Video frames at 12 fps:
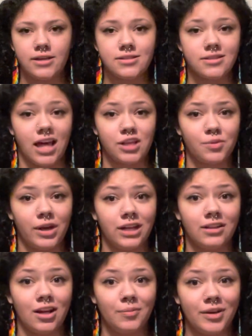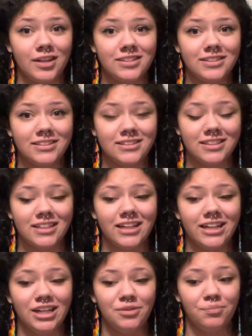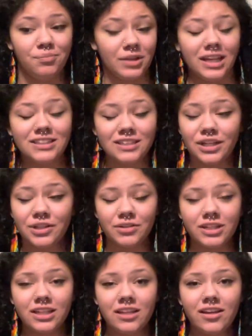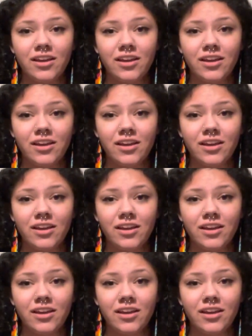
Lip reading: that's where I get a lot of books, plays included.